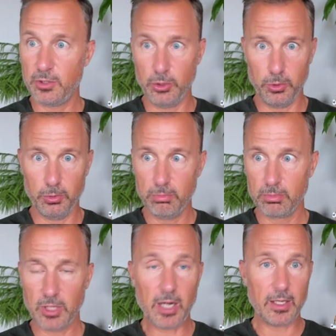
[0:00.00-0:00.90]
to
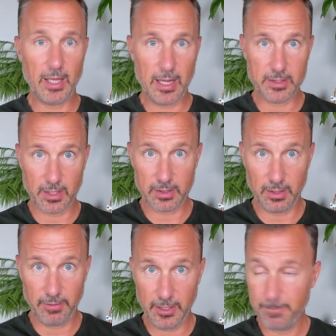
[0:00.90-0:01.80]
talking heads on
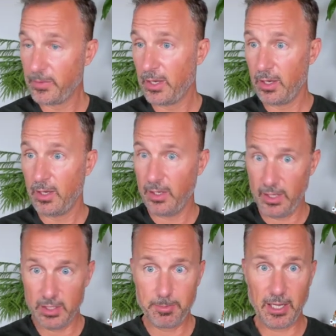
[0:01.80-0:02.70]
TV,
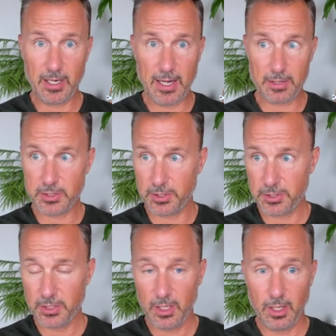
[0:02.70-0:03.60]
ESPN
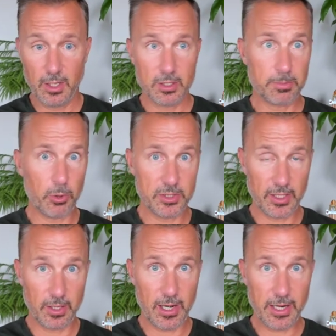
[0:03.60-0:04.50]
announcers,
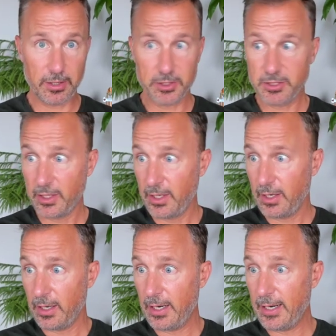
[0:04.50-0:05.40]
SportsCenter anchors,
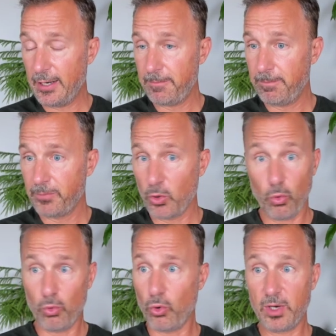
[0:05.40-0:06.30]

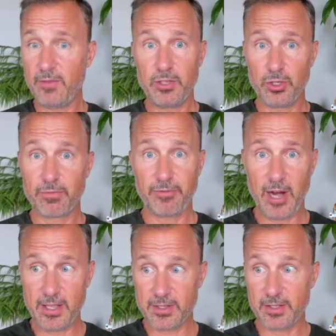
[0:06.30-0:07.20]
or even your
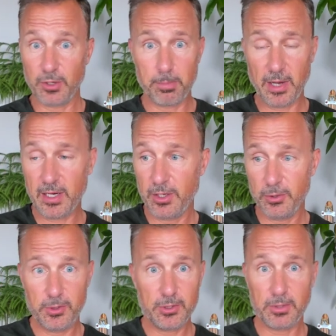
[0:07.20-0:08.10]
friends, your buddy
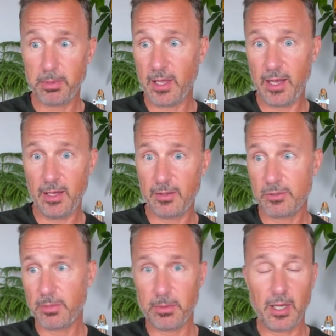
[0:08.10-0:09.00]
who used to play
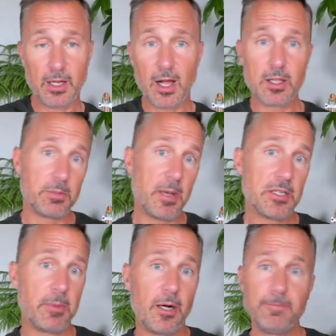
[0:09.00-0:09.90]
AAA college
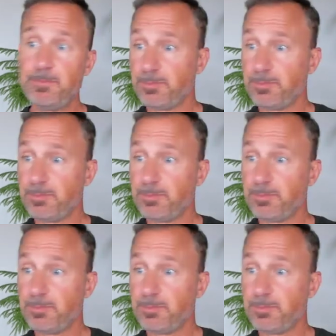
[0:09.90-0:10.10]
baseball.